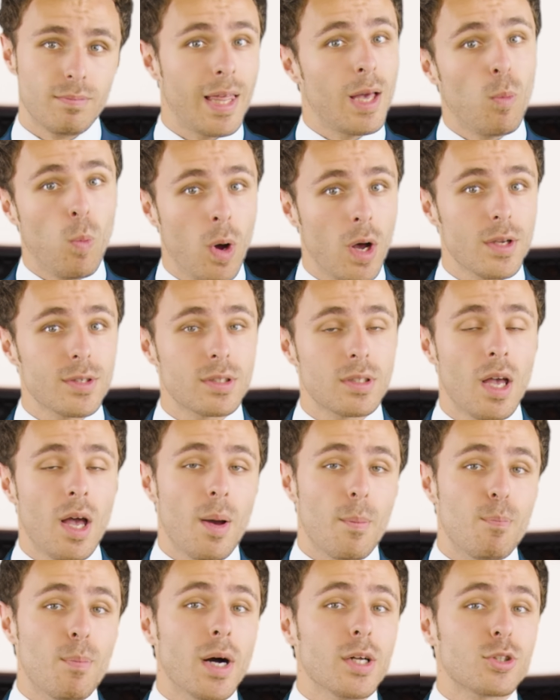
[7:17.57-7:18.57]
There was
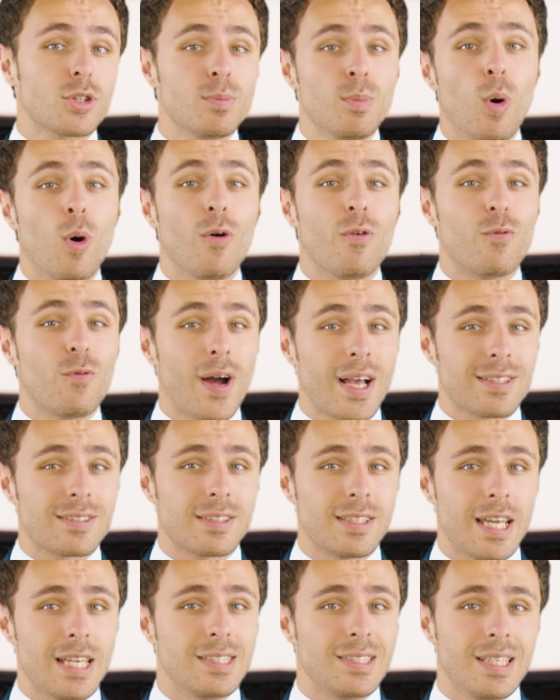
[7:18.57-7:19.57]
much more
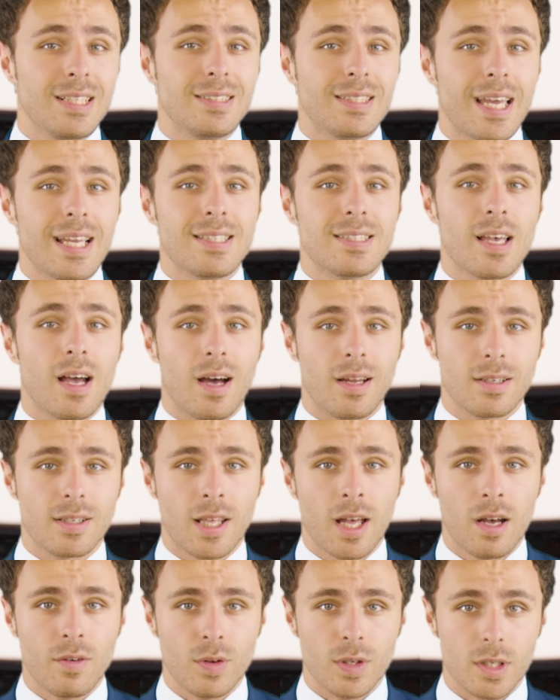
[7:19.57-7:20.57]
fascinating data
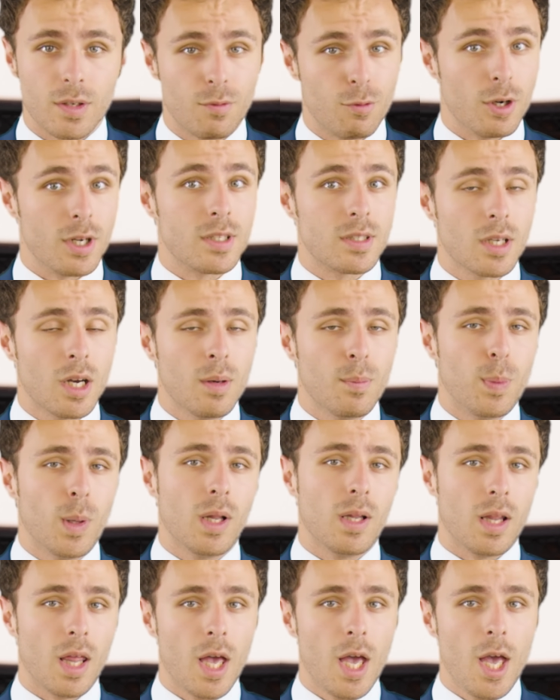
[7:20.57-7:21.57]
uncovered. For
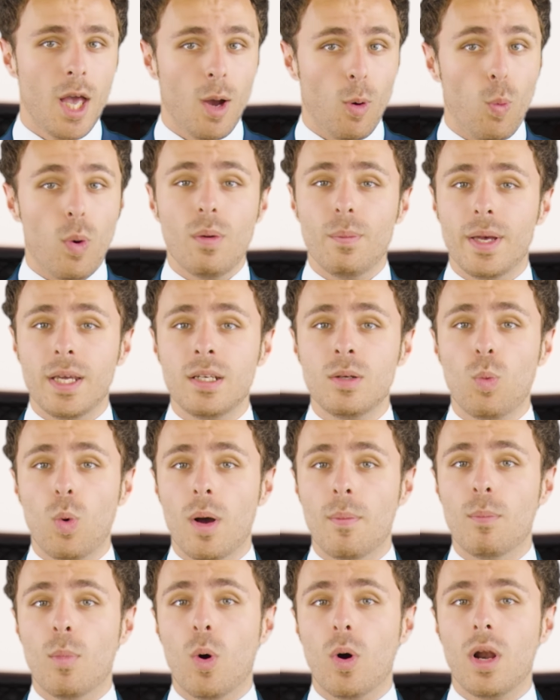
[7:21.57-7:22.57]
example, women
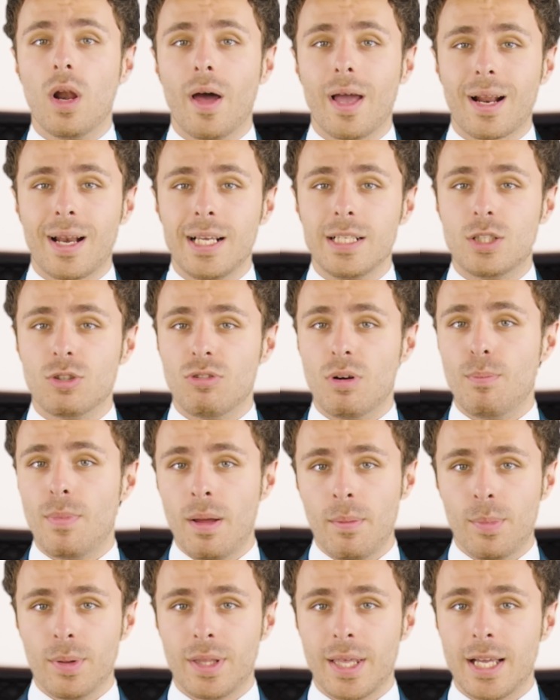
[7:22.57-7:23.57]
were more likely to
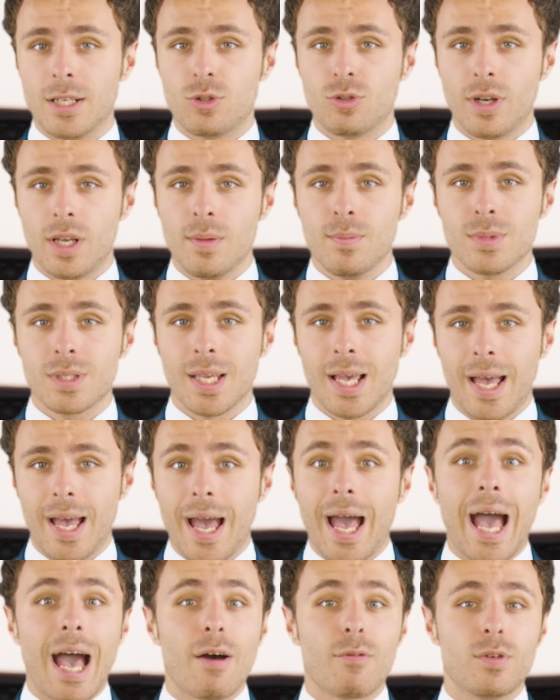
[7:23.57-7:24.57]
remember their dreams,
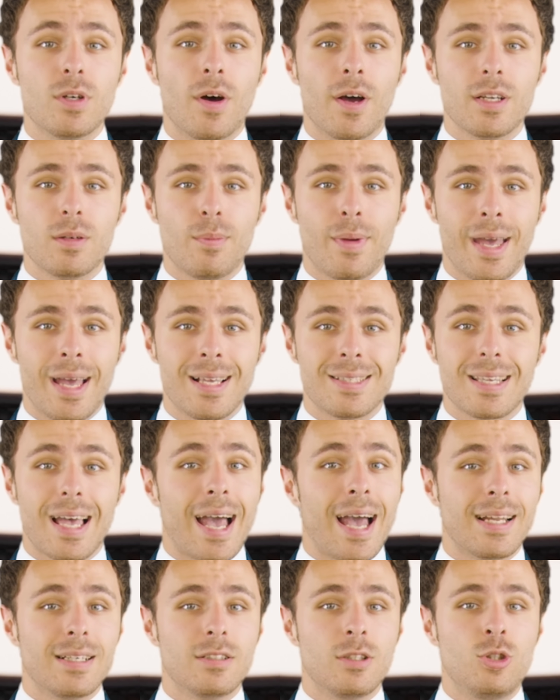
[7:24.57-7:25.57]
have nightmares,
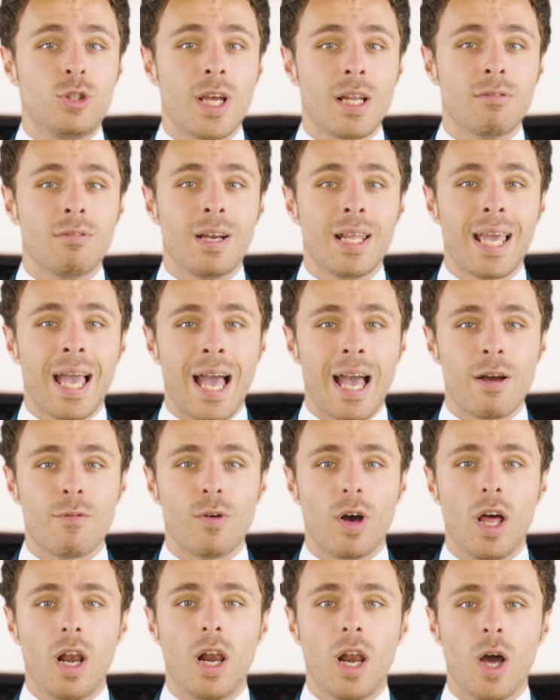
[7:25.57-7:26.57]
and generally
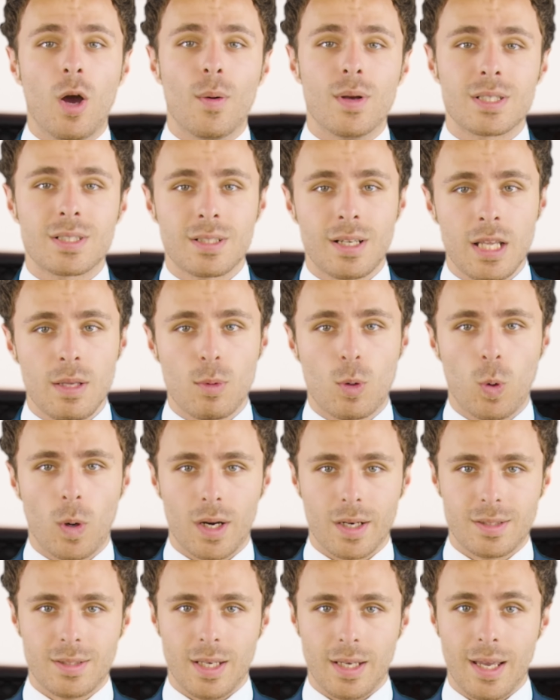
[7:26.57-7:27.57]
have a lower sleep
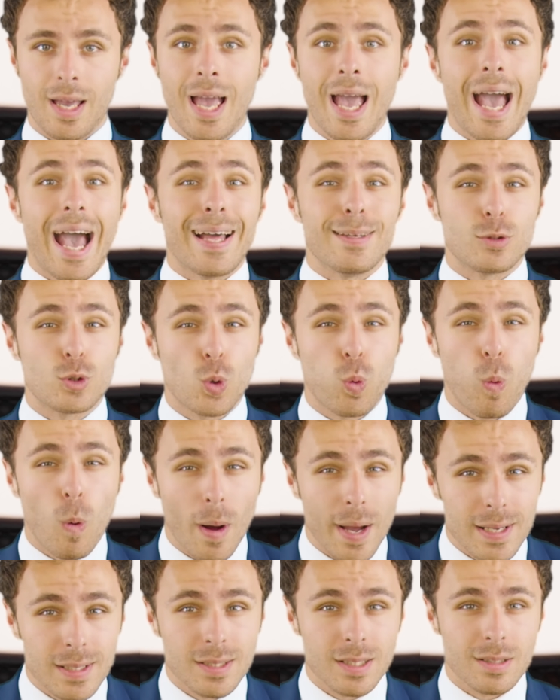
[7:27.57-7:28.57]
quality, and
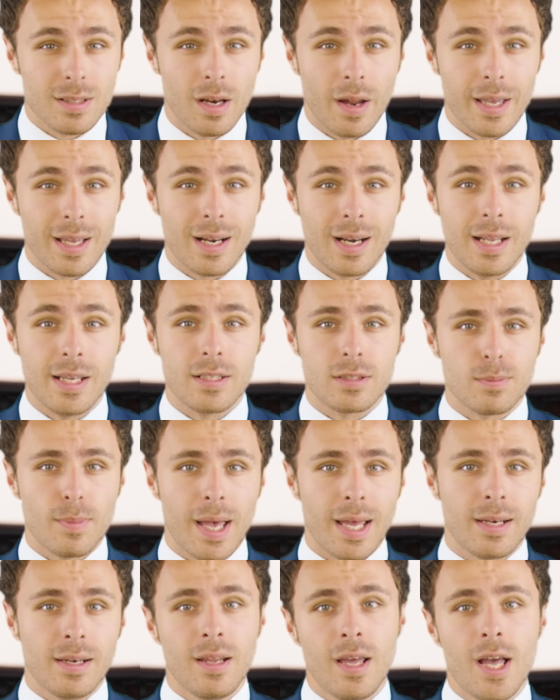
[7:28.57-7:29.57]
twice as likely as
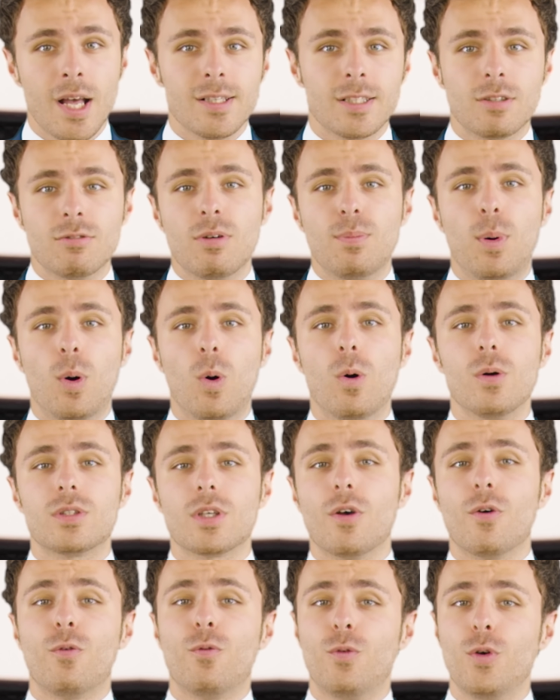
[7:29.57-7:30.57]
men to report
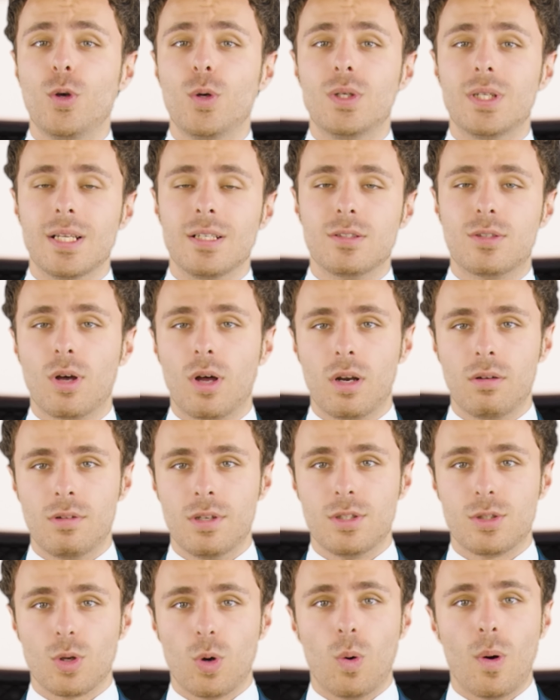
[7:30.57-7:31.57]
a food
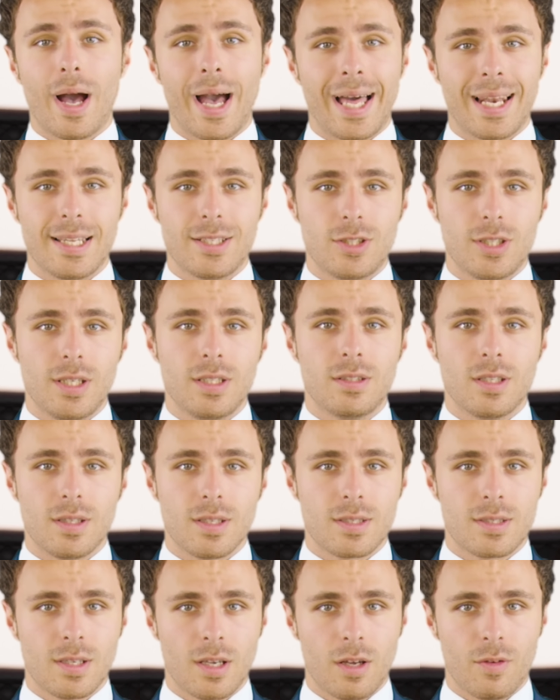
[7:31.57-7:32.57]
intolerance or allergy to
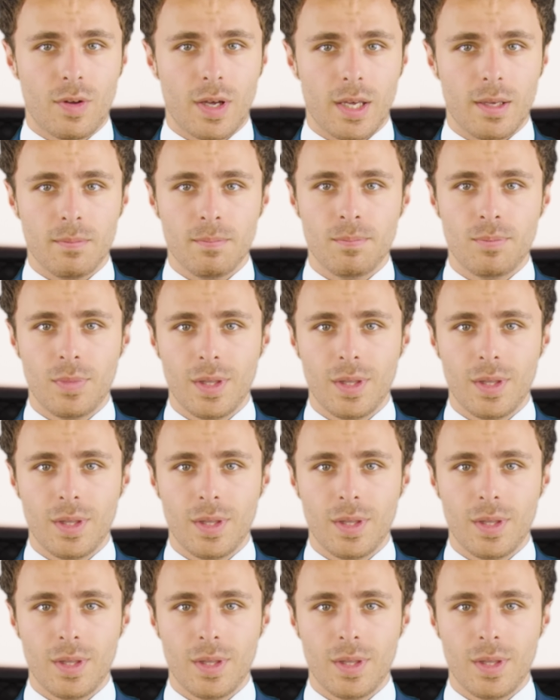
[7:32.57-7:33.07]
the survey.